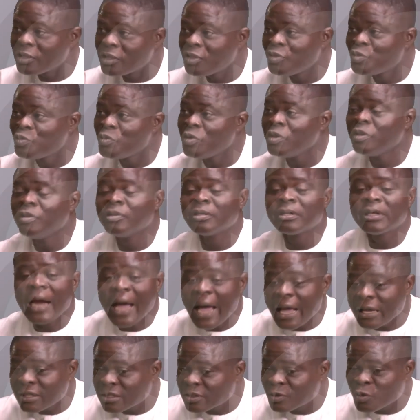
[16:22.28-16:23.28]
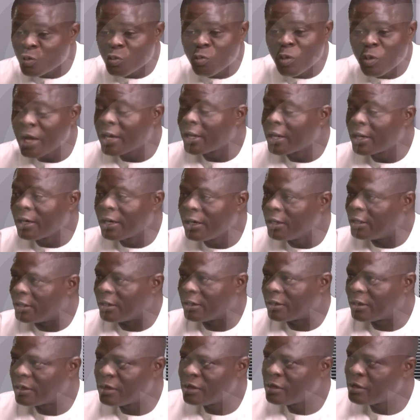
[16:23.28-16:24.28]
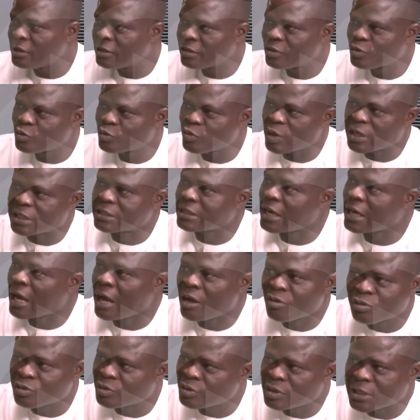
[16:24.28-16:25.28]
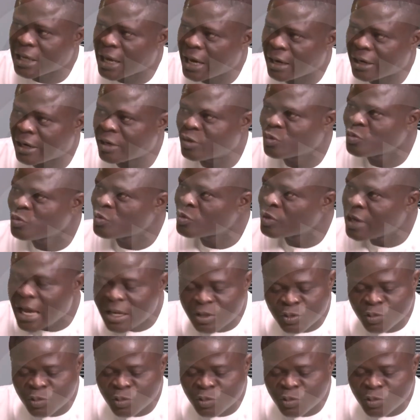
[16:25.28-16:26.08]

it will rise quickly to 1,000 naira. It will rise